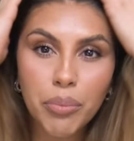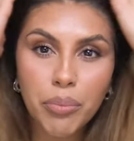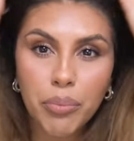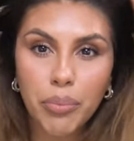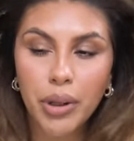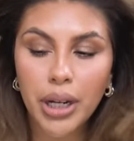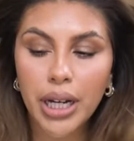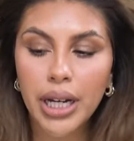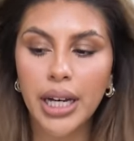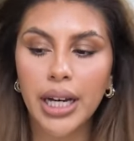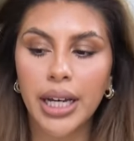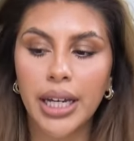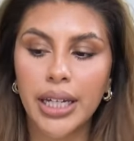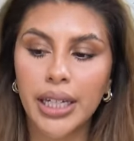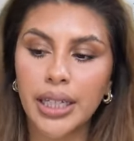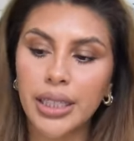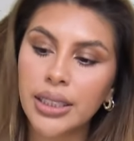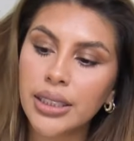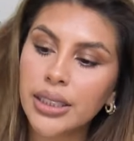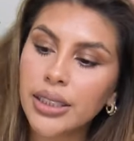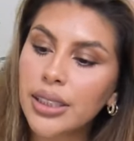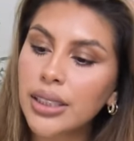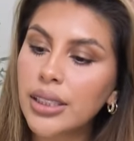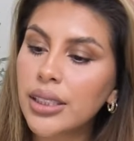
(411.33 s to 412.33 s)

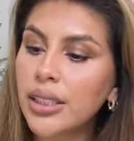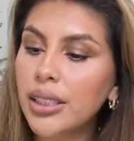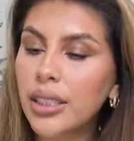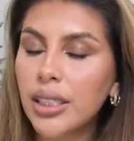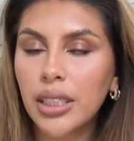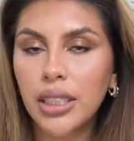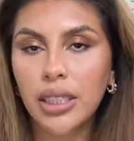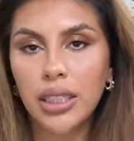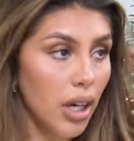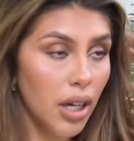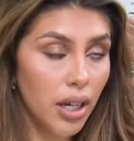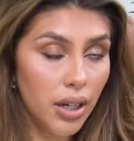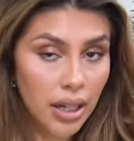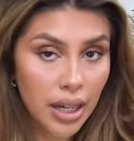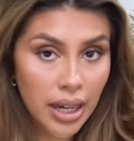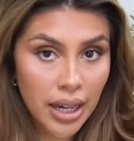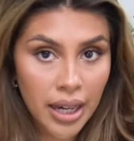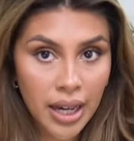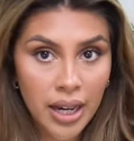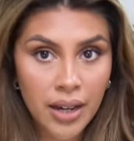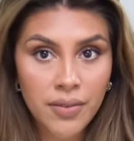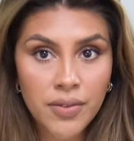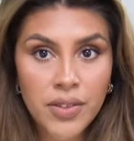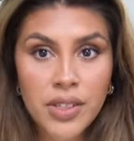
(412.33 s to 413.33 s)
but I
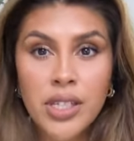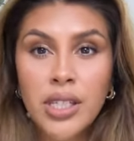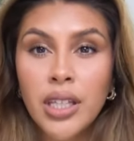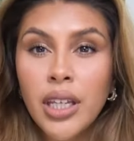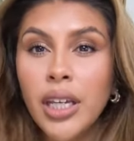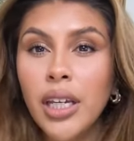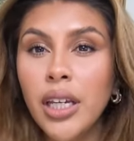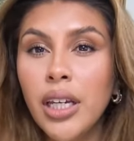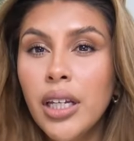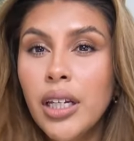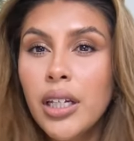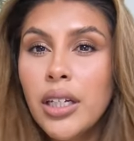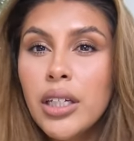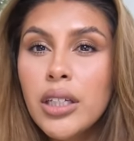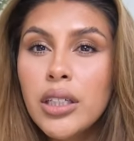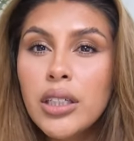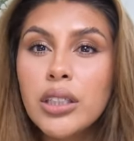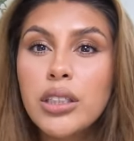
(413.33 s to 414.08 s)
have seen